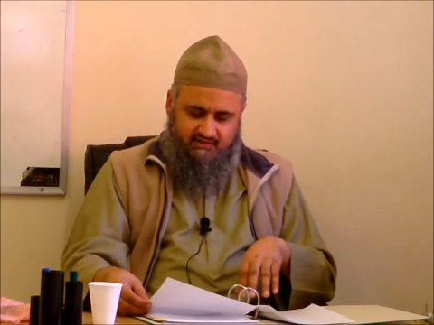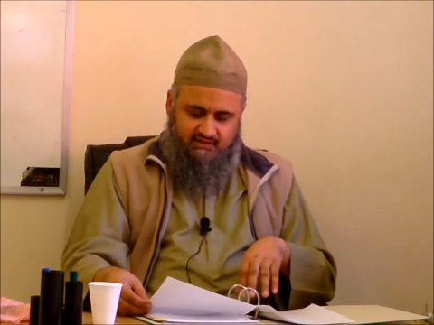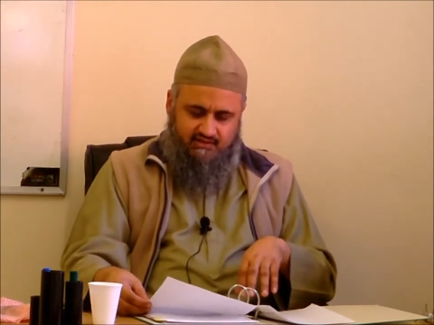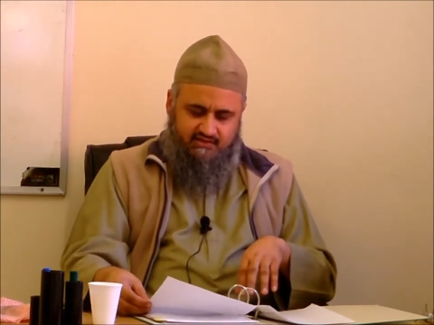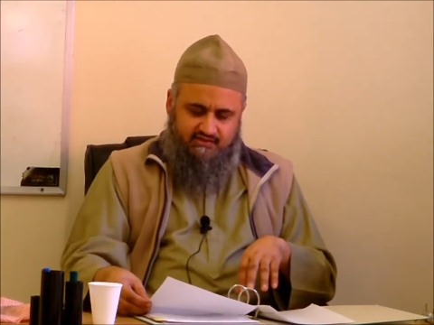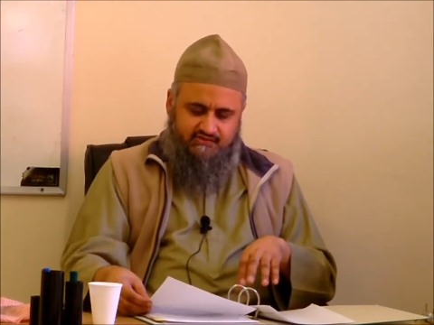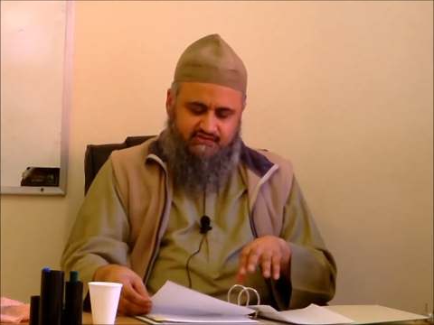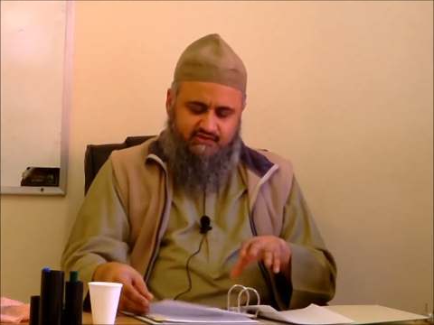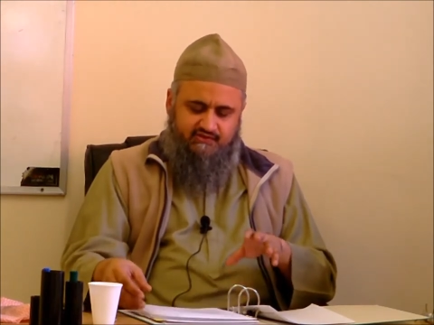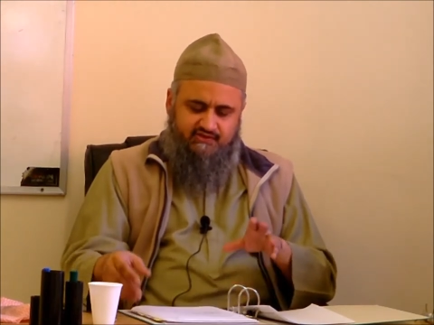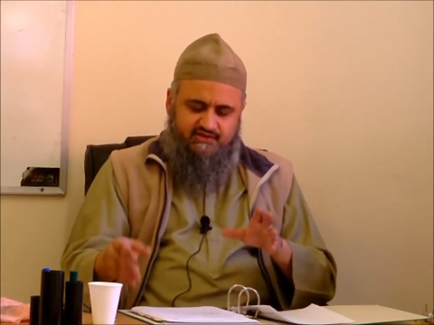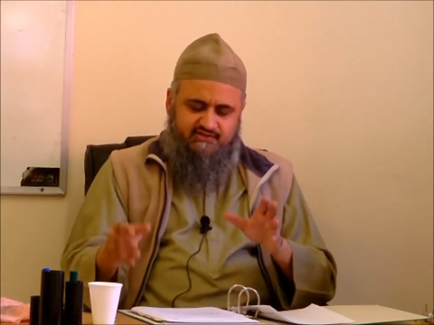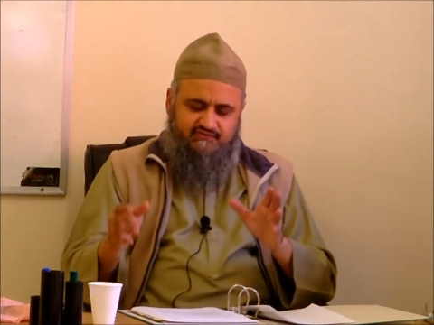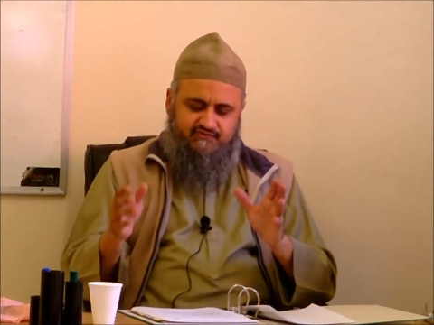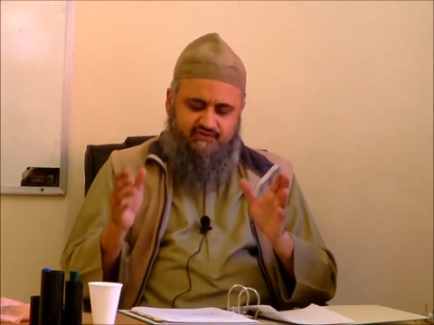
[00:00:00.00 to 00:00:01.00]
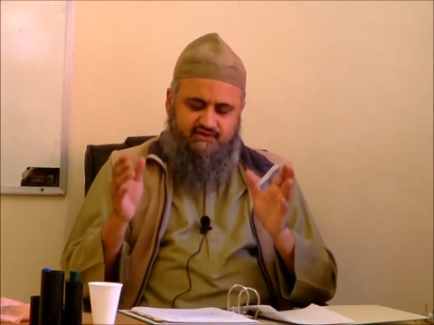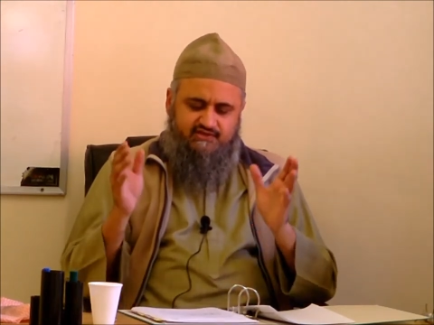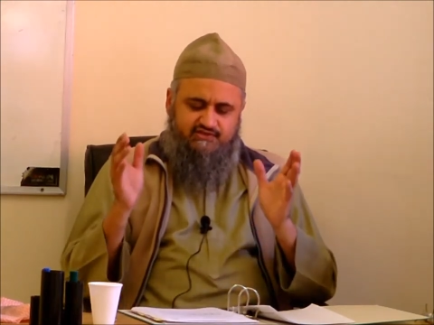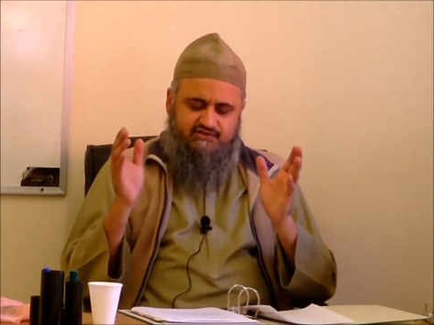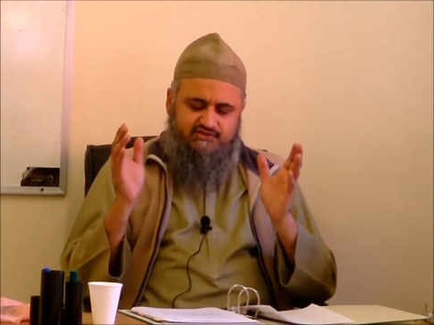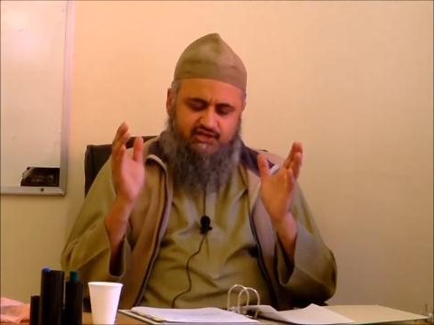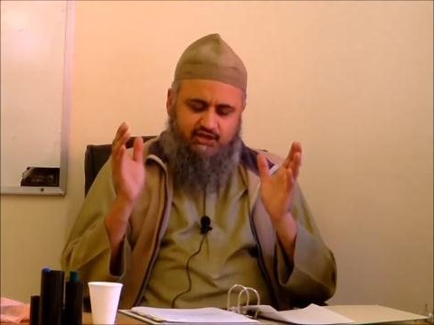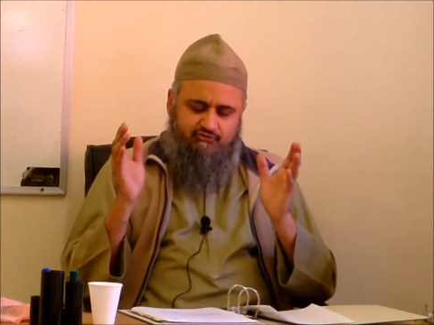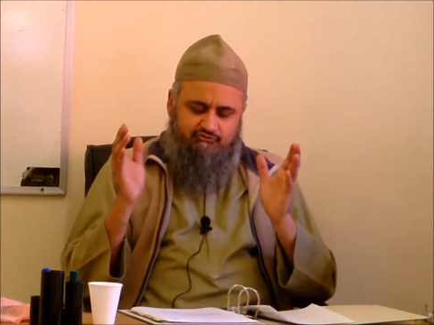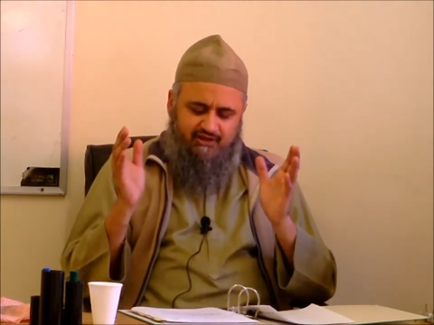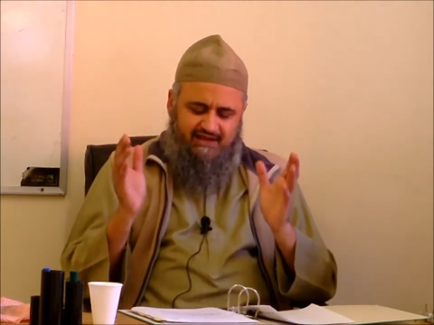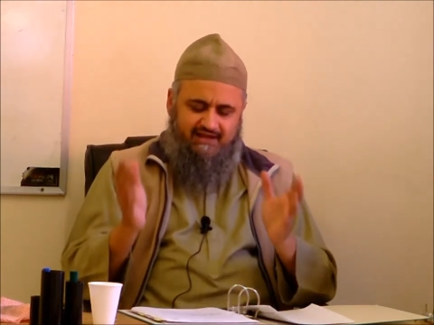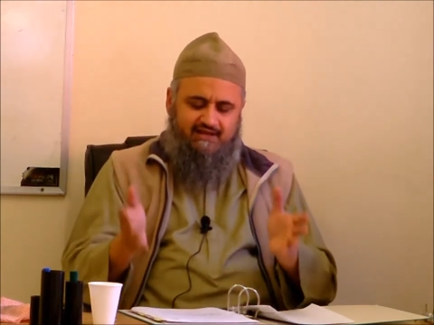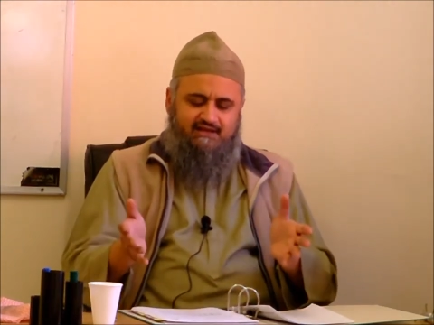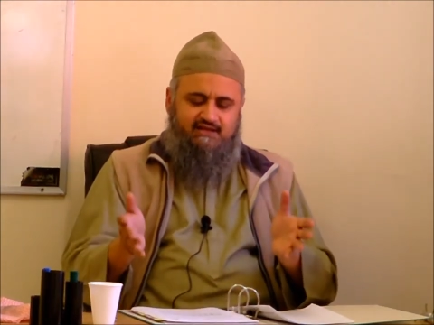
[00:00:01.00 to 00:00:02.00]
So this verse
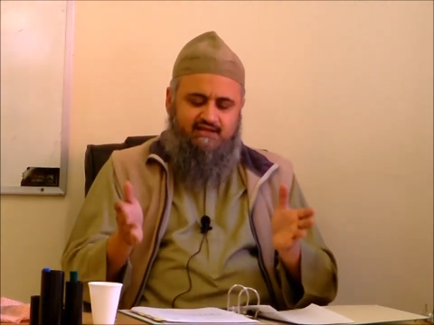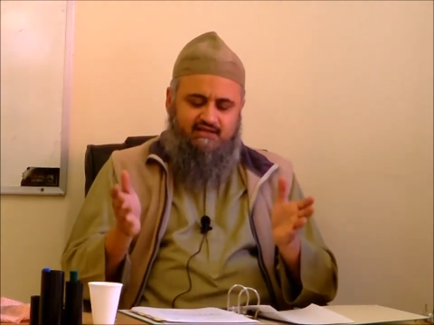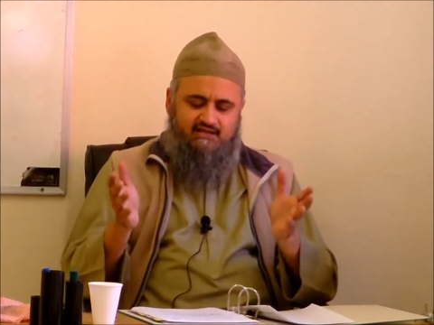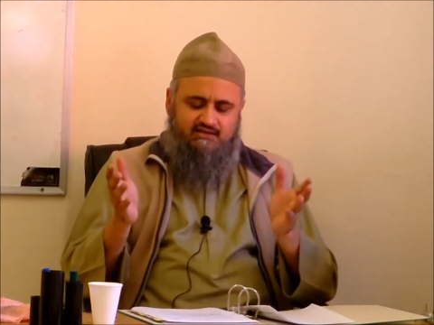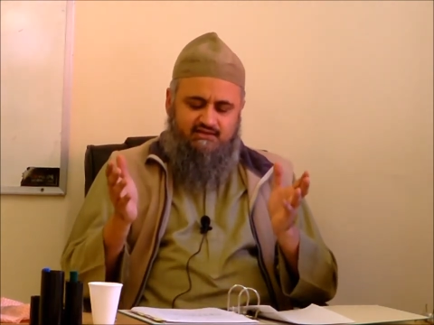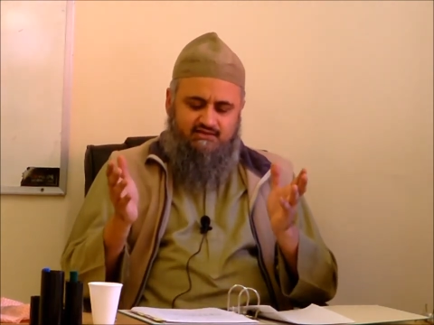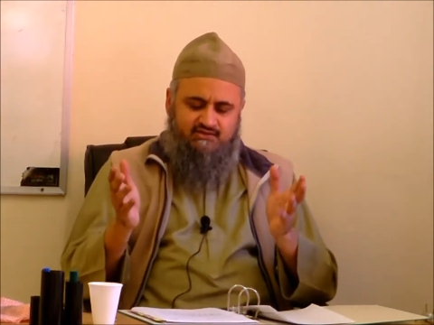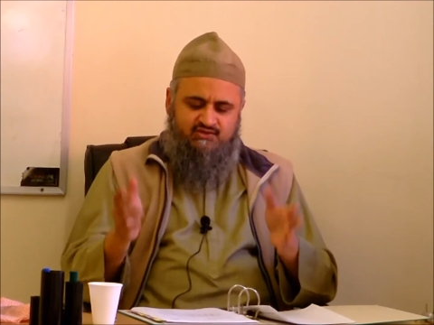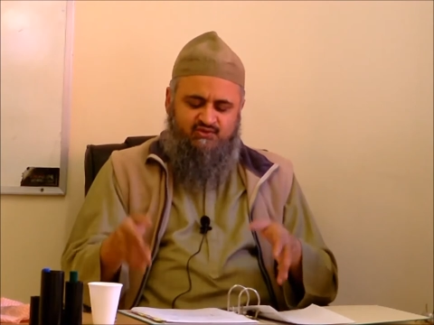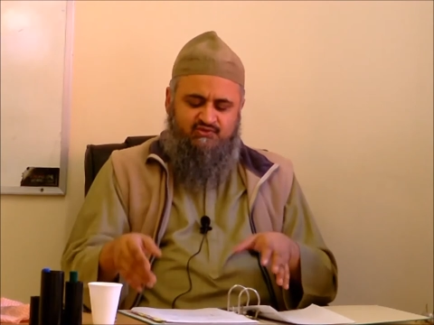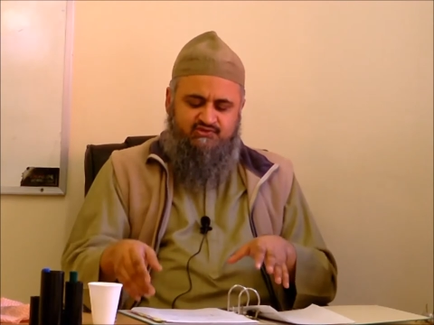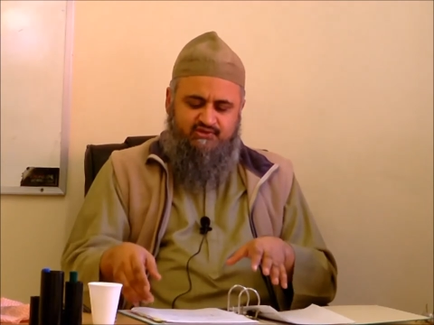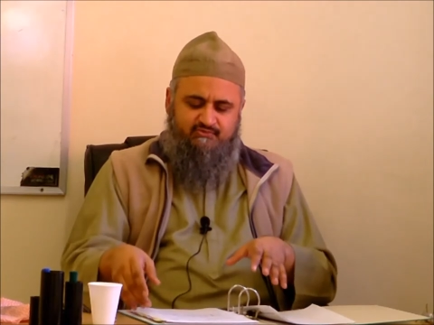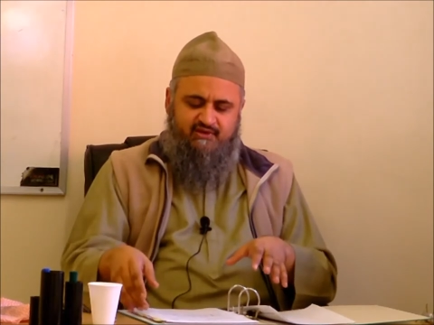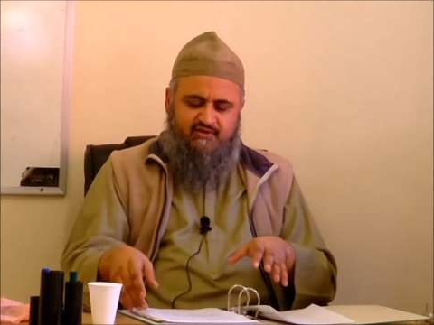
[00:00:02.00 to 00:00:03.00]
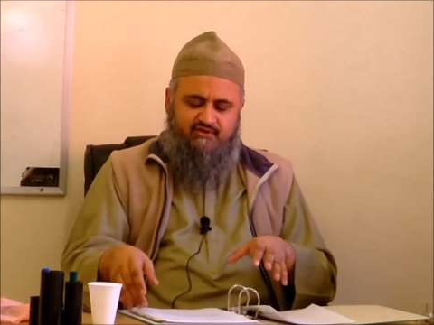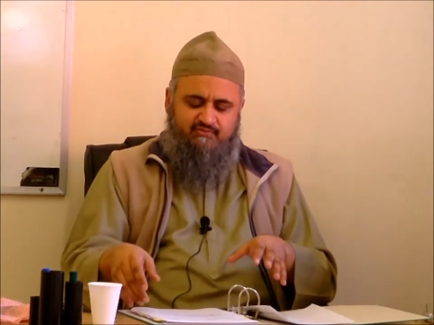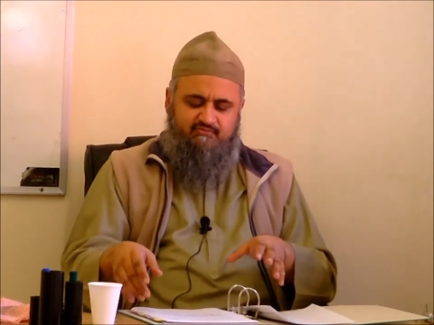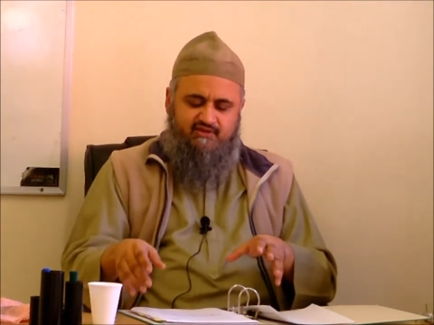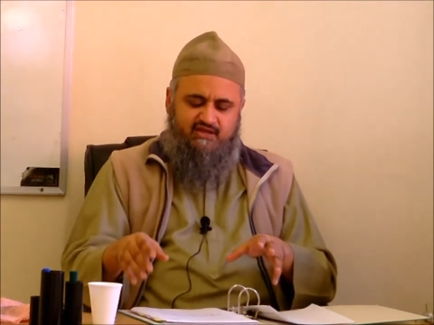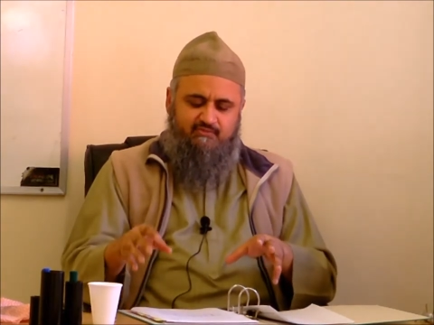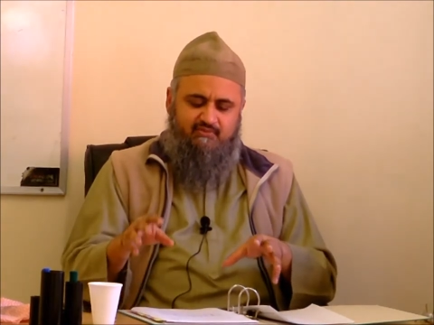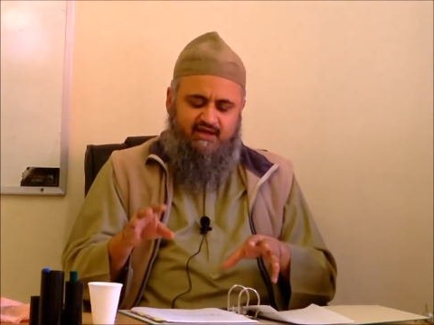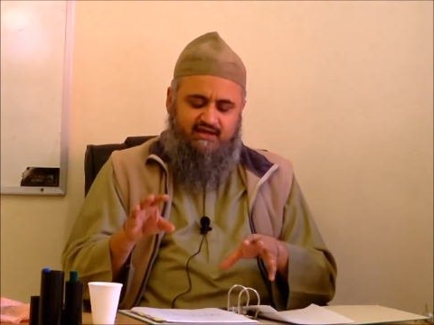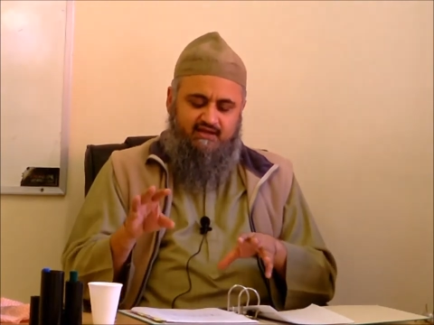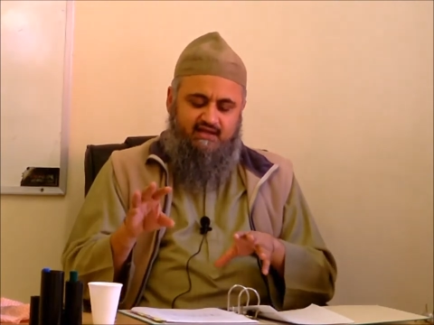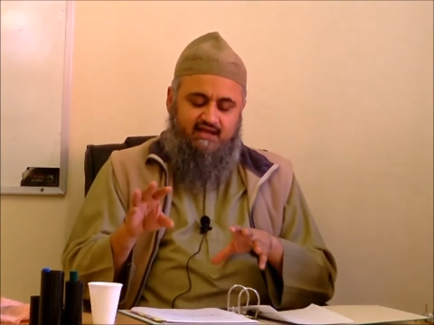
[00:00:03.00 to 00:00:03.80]
directly talks about the Big Bang